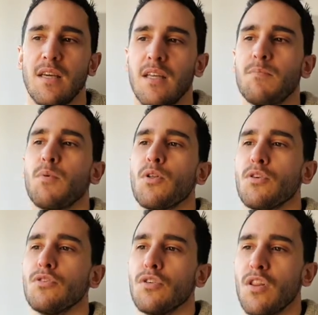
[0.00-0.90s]
it
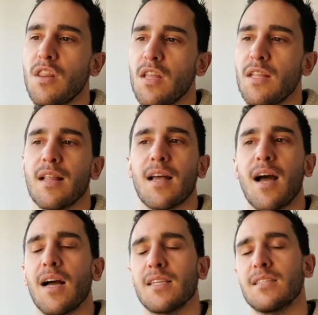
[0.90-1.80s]
produces something that
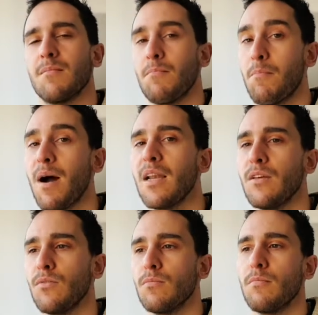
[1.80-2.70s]
has
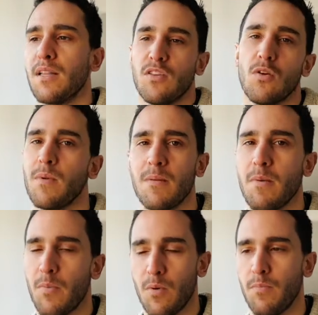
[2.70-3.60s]
value but not many
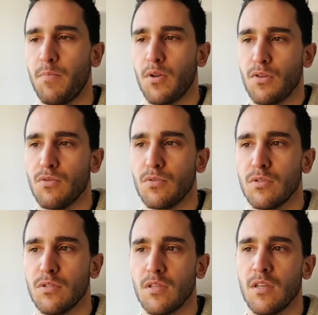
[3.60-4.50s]
people
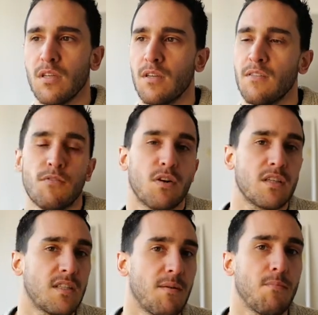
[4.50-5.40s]
produce. For
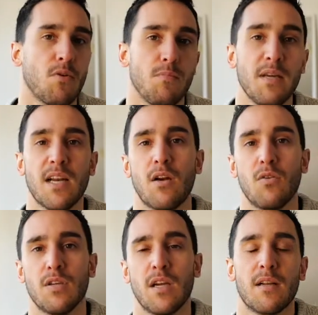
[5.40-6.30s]
example, being a
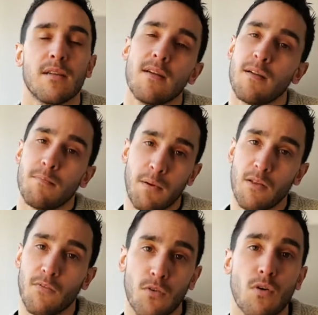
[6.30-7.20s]
lawyer. But
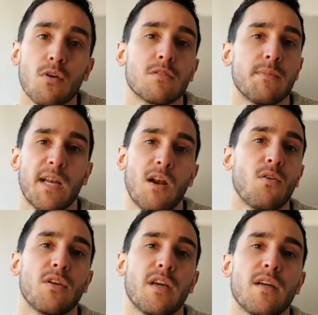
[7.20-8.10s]
of course, being a
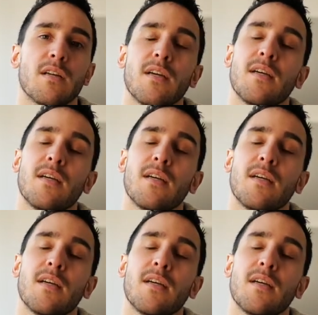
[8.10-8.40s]
lawyer